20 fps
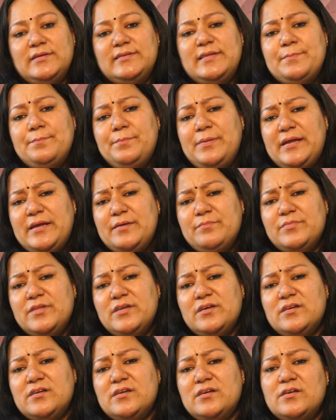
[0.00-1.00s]
They blamed
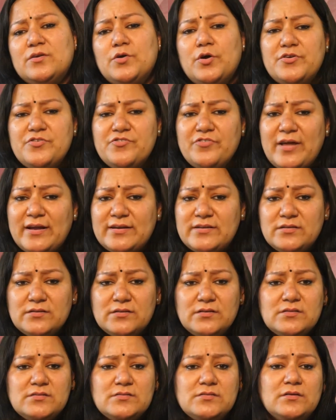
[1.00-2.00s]
their
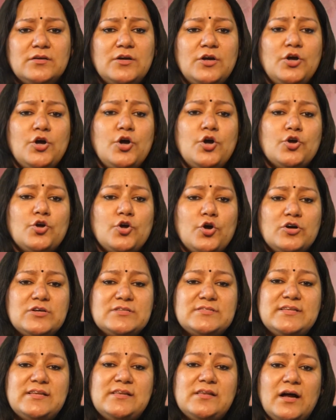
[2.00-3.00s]
contractors,
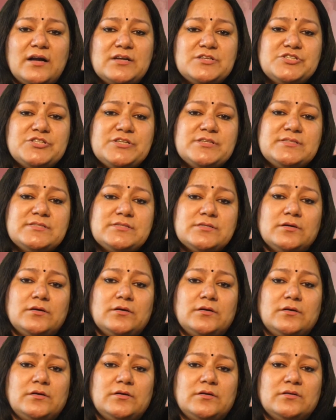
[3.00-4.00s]
caused the largest
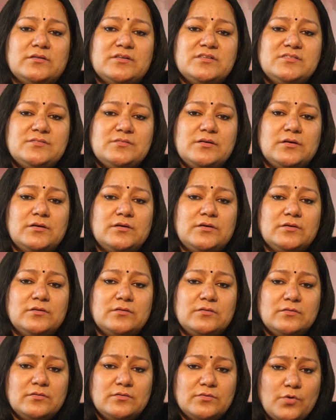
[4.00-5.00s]
uh, uh,
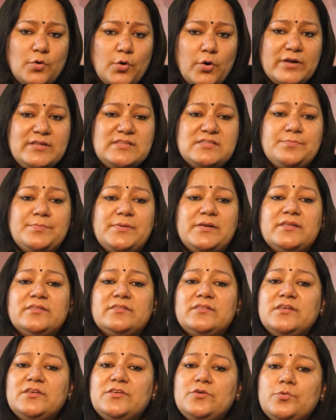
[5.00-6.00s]
oil spill
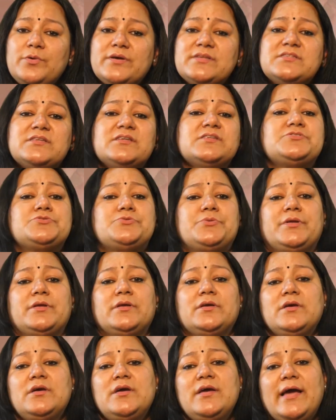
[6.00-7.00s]
in the US history
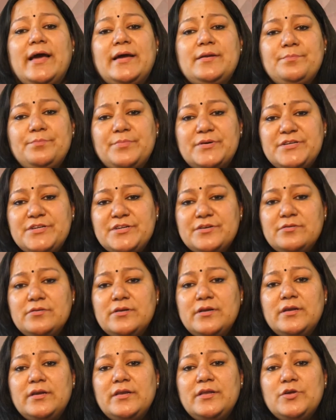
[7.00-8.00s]
and
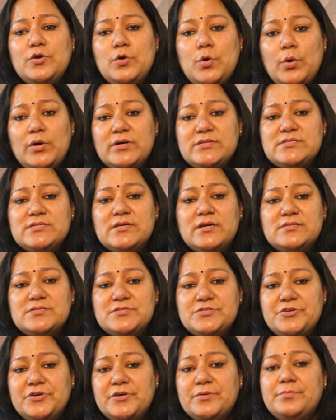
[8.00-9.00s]
particularly caused
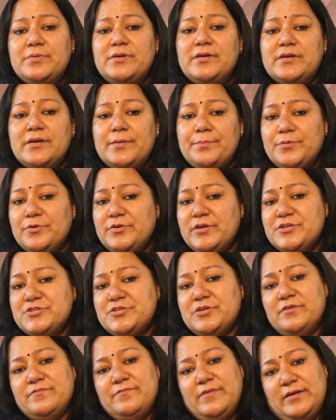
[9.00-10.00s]
considerable
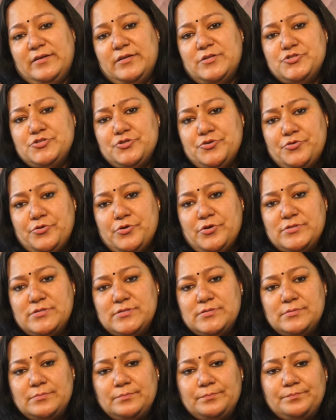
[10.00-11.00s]
reputation and financial loss.